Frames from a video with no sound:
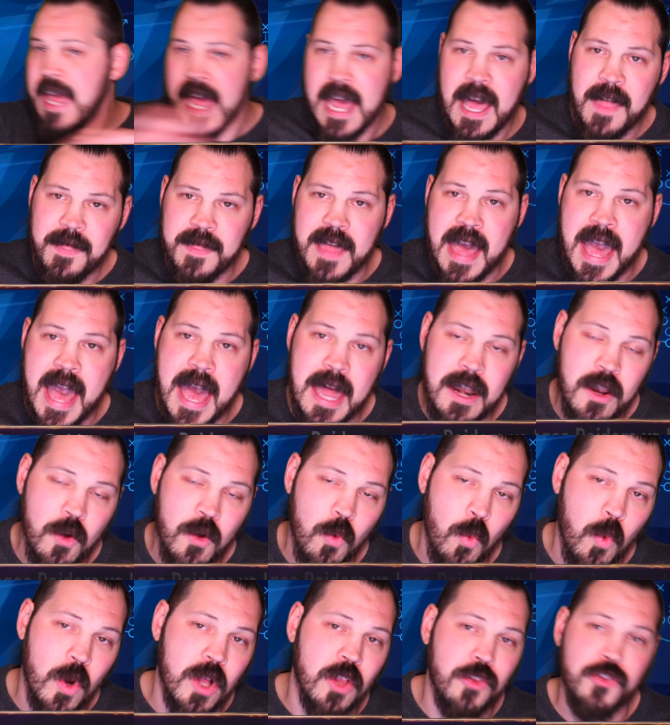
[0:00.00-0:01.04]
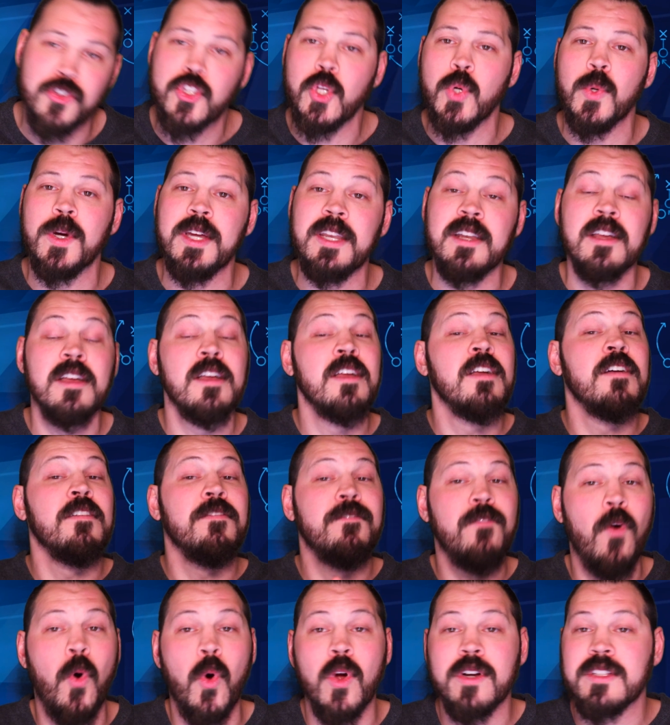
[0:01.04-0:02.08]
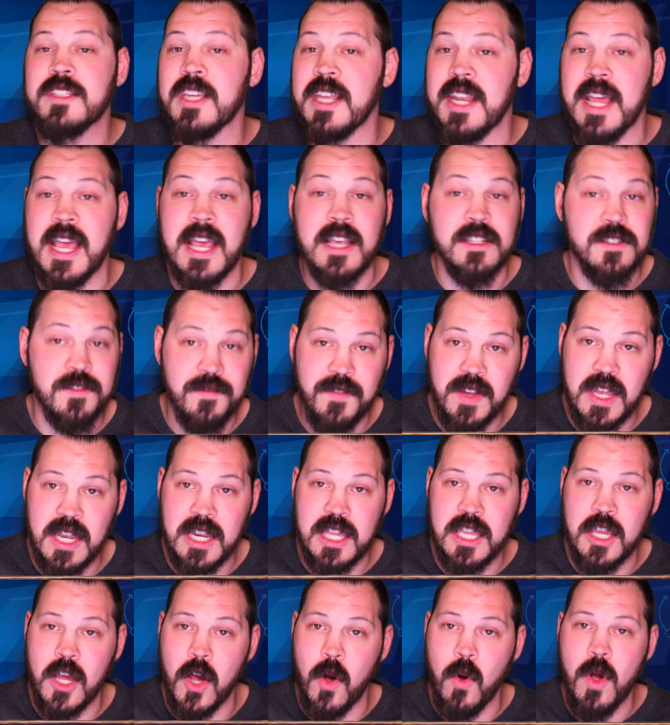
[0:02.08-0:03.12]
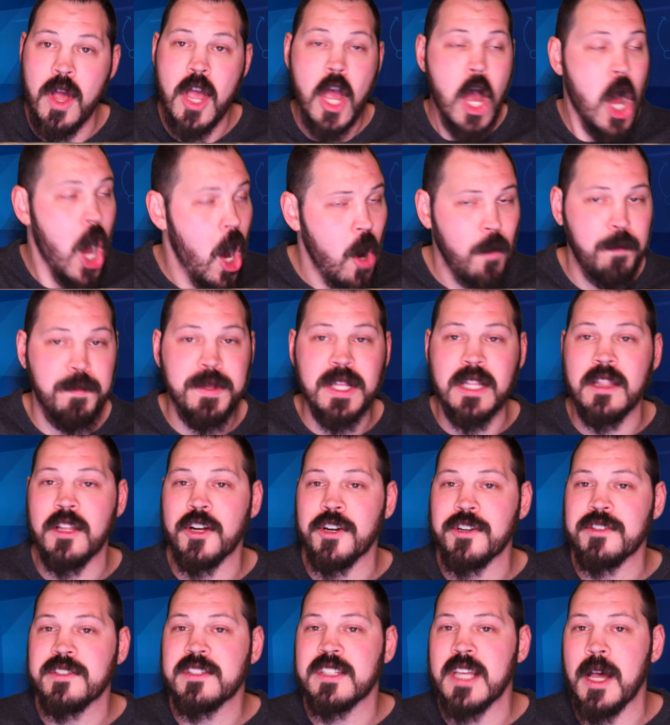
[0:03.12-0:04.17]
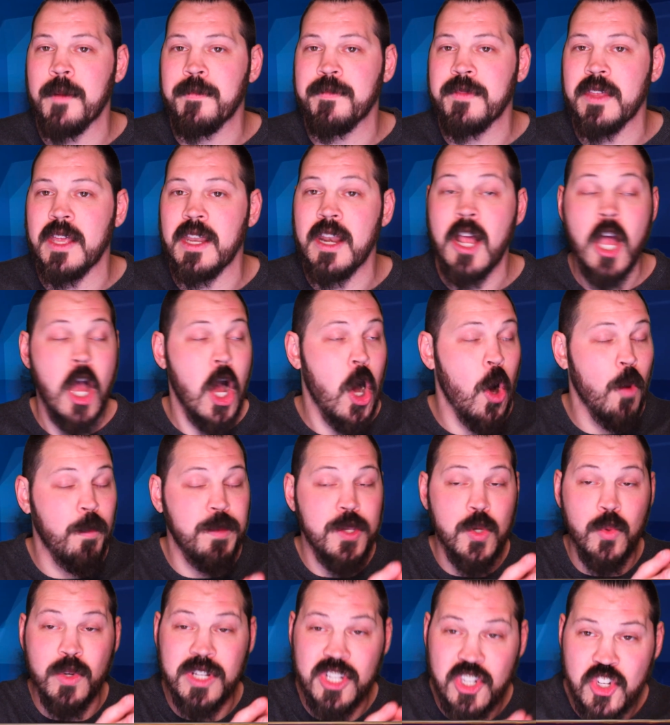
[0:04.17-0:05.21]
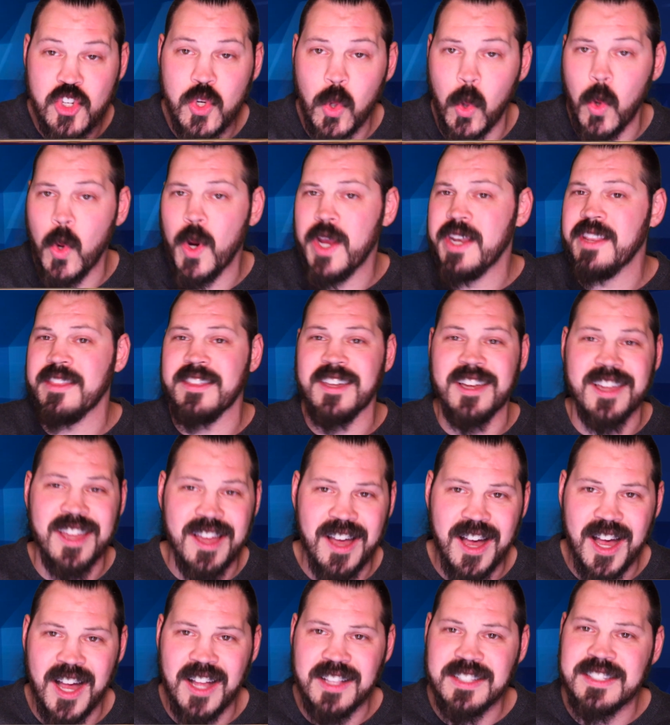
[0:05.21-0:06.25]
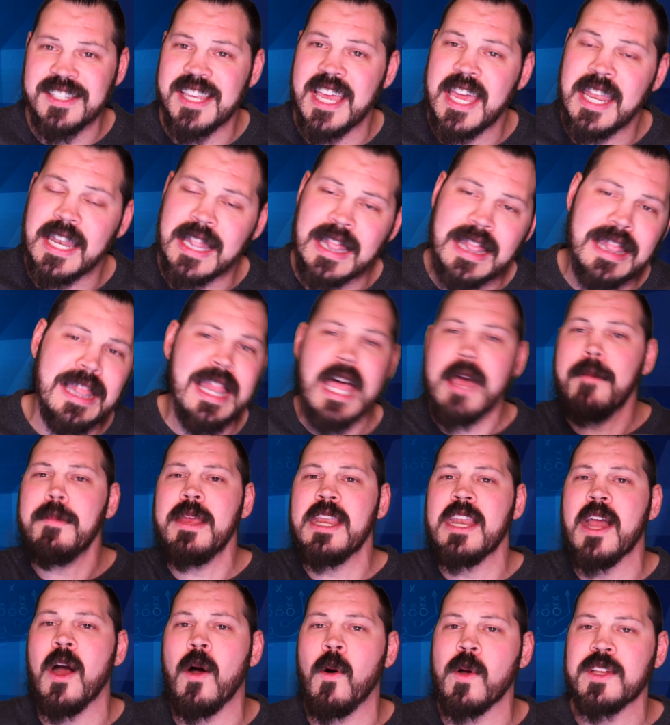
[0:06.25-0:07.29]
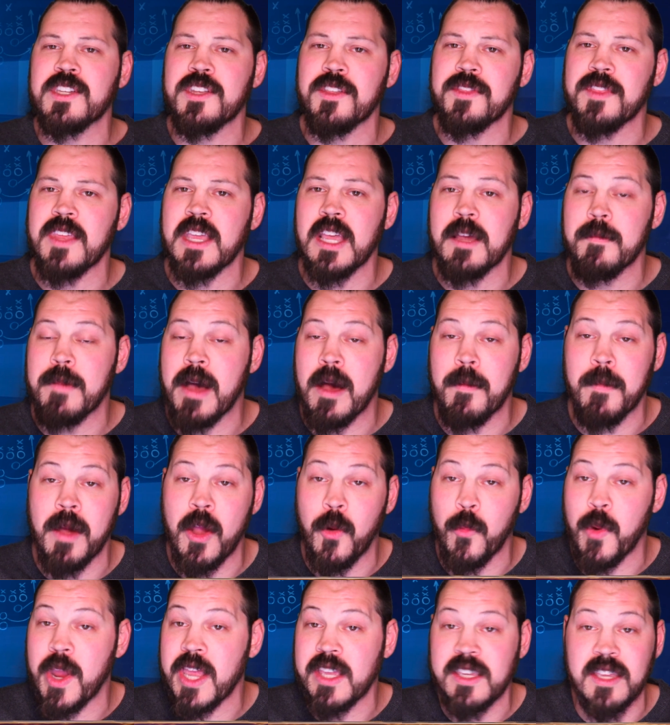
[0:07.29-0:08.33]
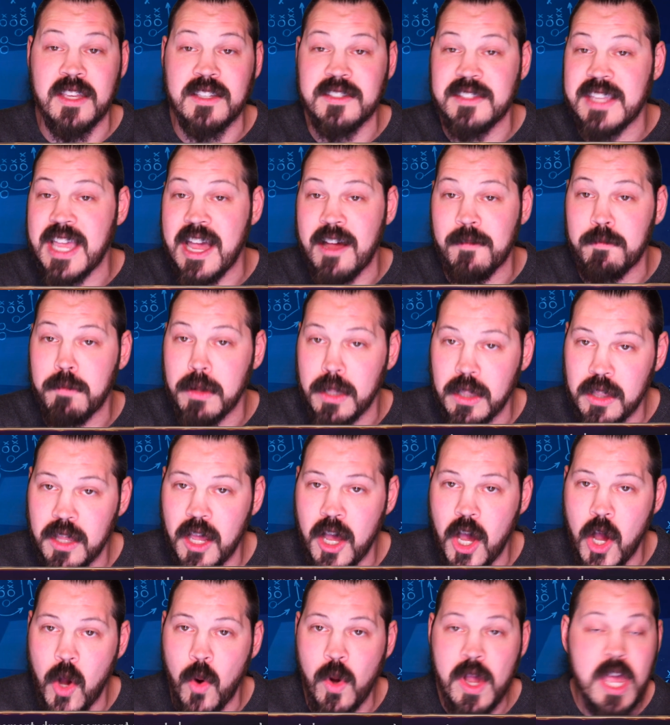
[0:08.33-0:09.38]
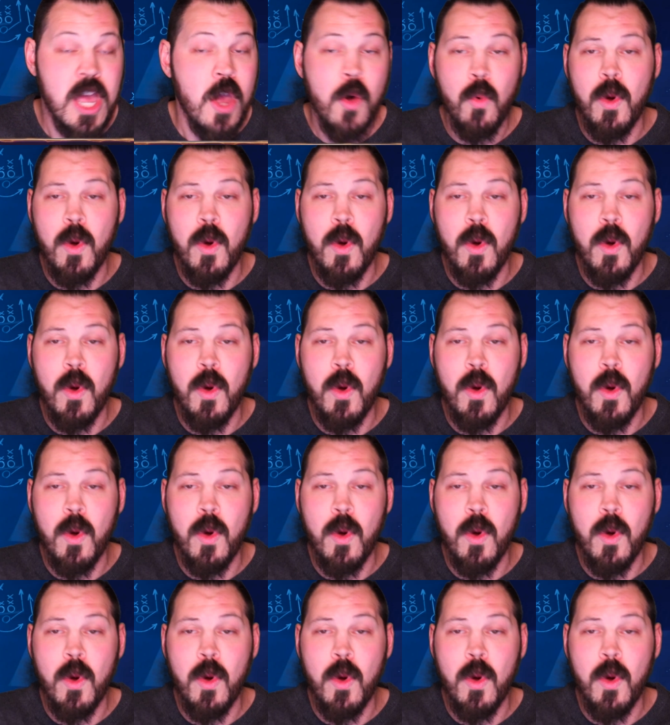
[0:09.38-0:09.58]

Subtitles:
And that will do it for today's video. Hope you learned something. Hope you enjoyed the content. Let me know what you think about my rankings down below.